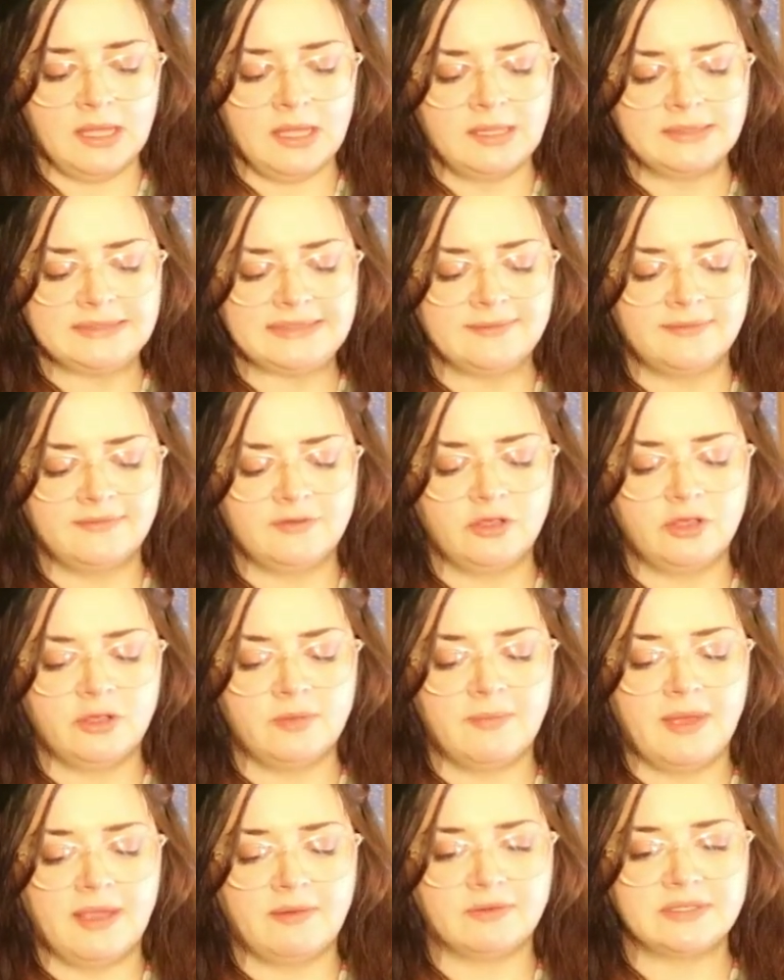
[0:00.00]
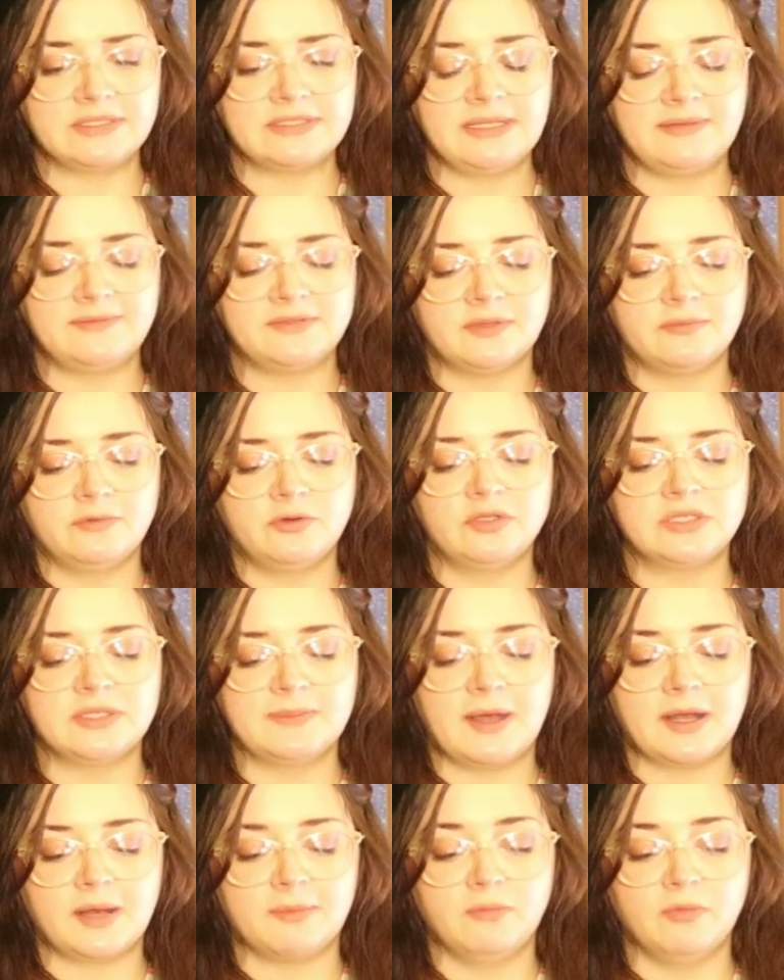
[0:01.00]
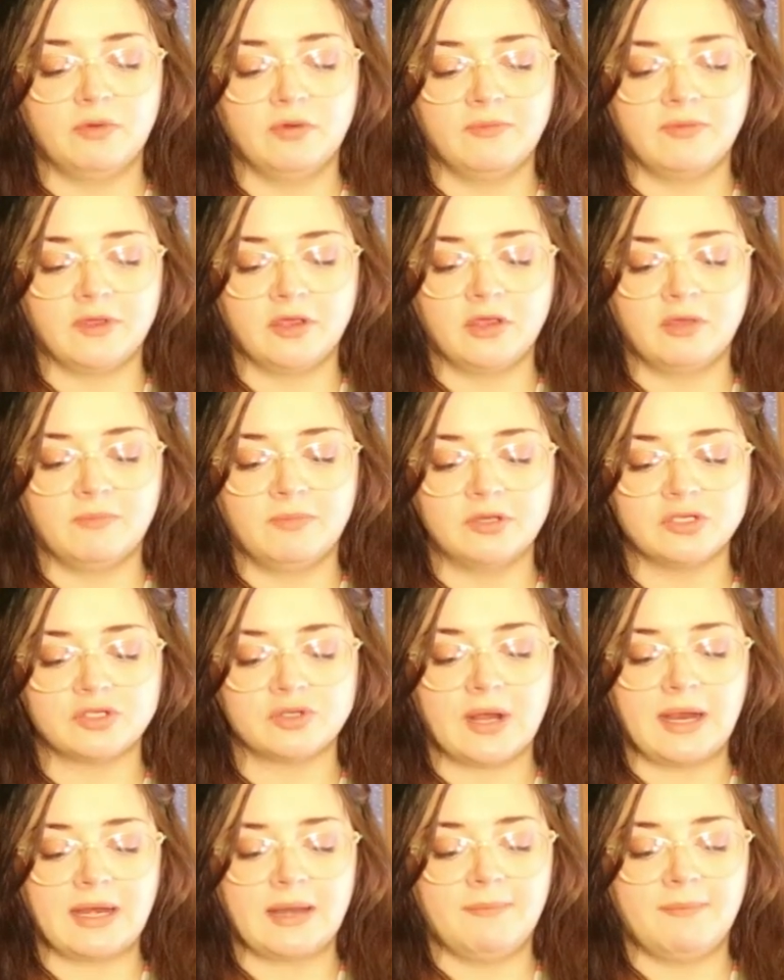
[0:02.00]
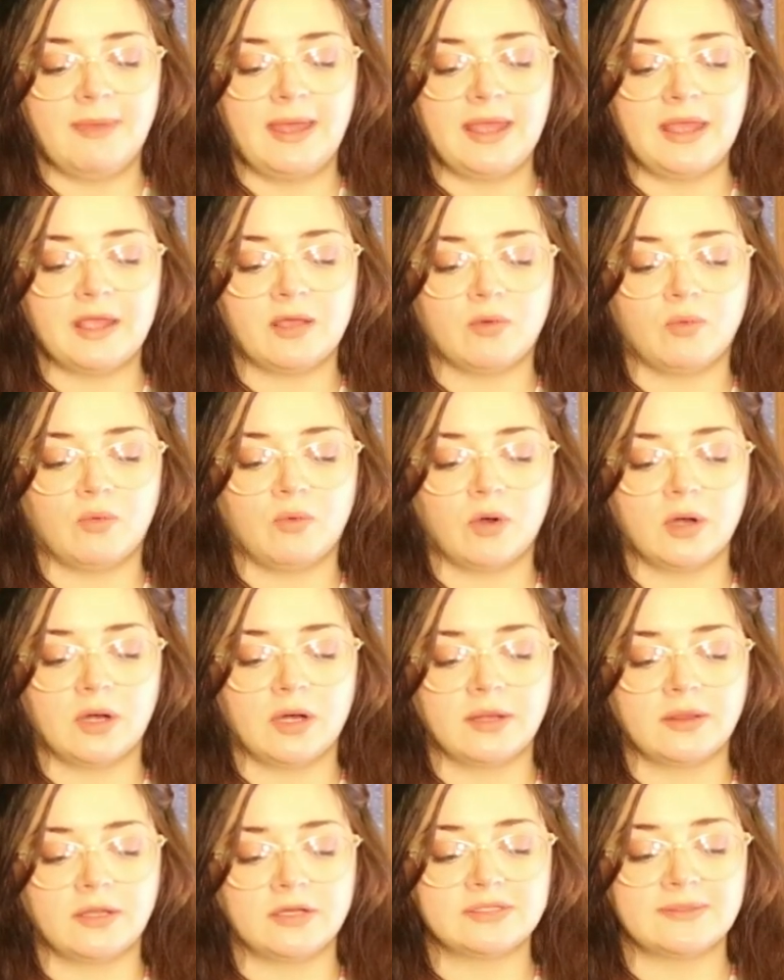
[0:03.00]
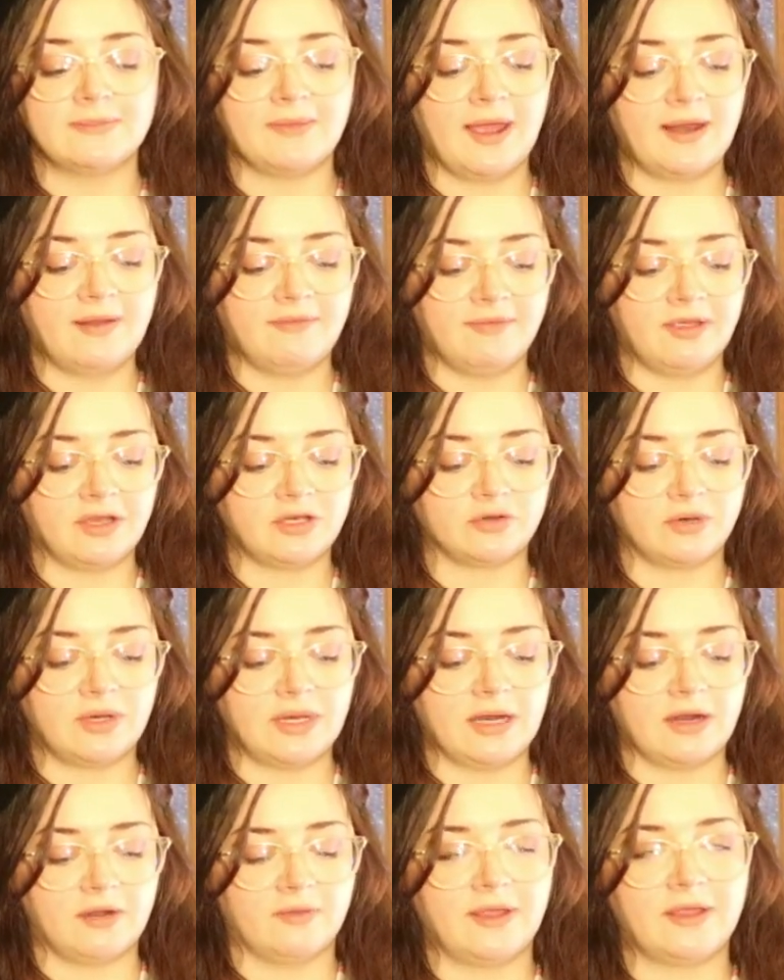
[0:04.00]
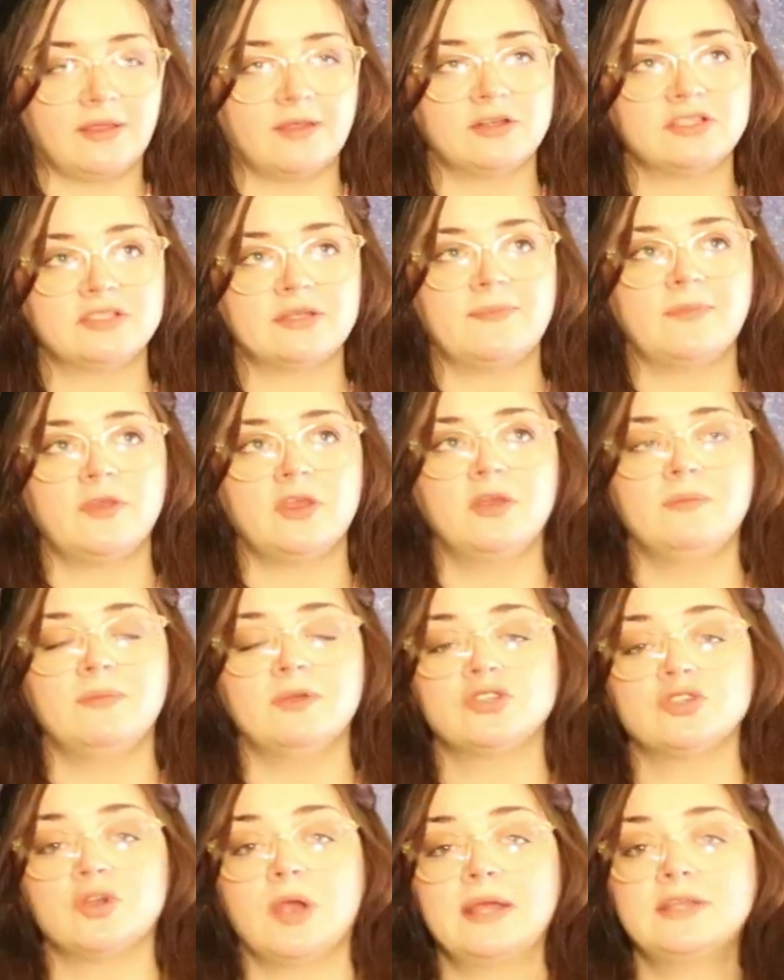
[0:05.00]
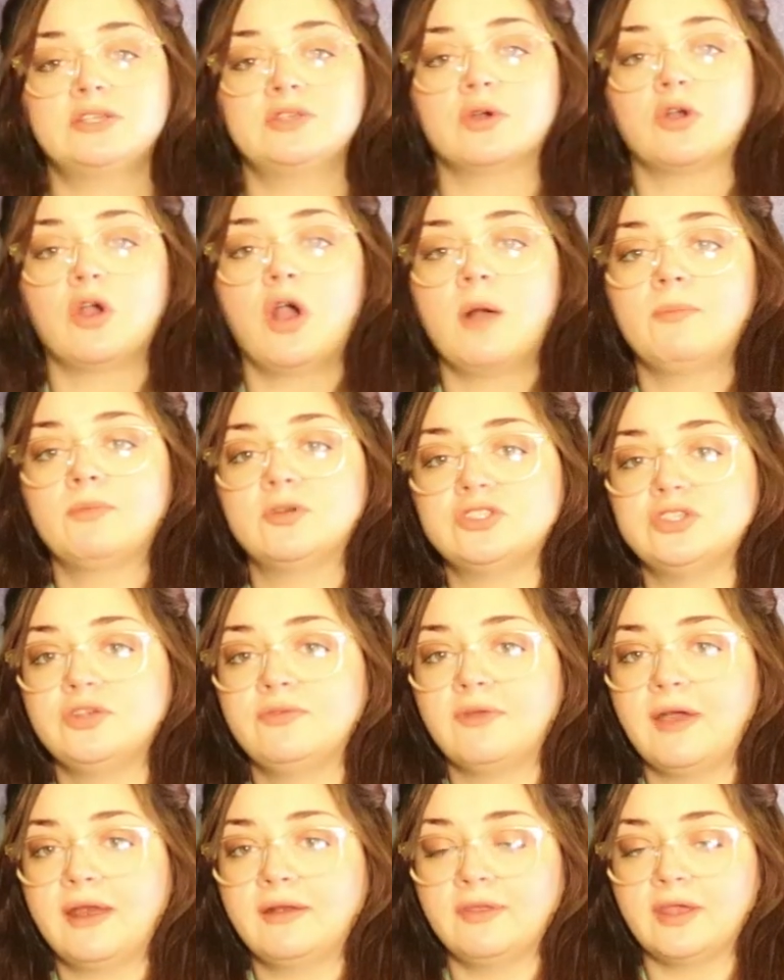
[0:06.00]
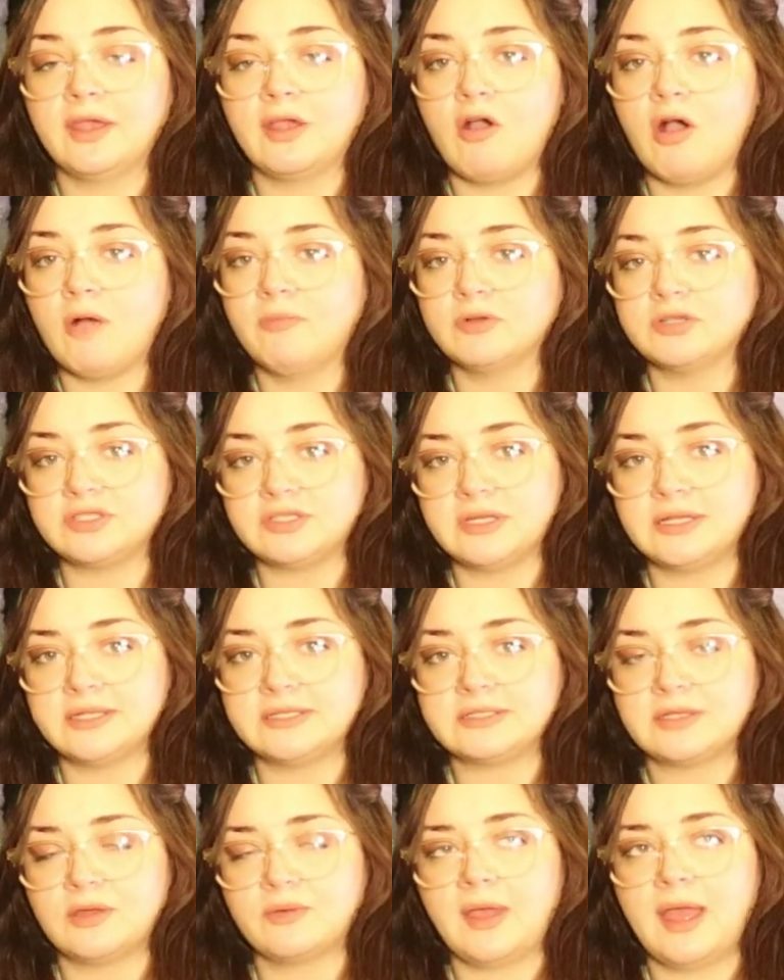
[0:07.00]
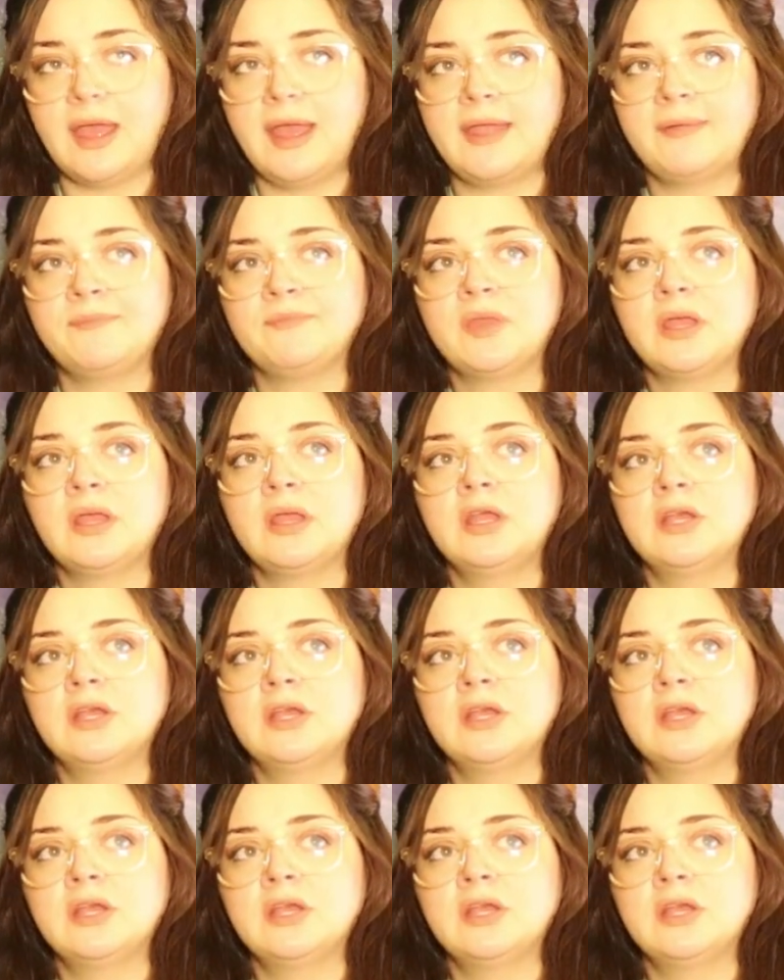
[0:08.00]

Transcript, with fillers: Some of you, you may receive some news about a move that you've been trying to make or there's some kind of victory here. Like there's something you've been trying to accomplish. You finally accomplished this, okay?